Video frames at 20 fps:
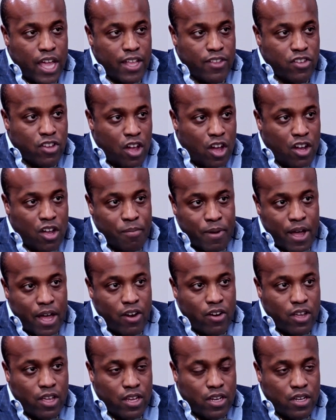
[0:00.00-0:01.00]
and talk
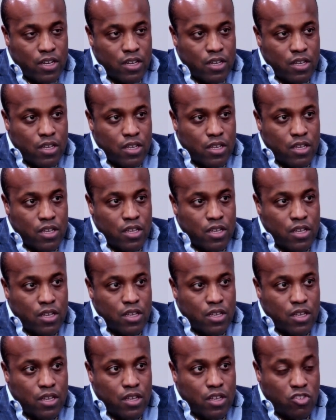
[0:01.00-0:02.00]
about it,
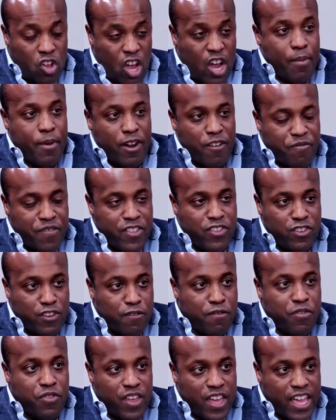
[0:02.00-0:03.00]
talk about
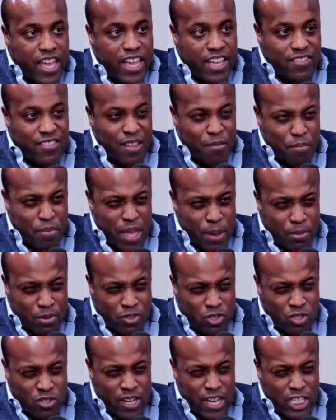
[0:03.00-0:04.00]
offensive things and be
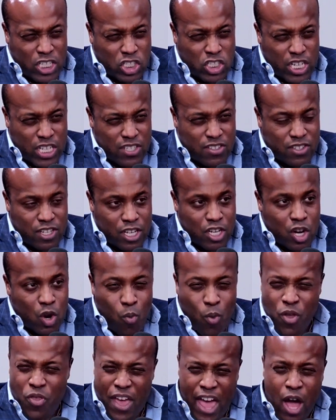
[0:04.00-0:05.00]
able to digest it
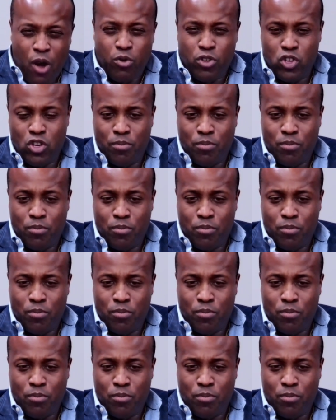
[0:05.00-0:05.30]
without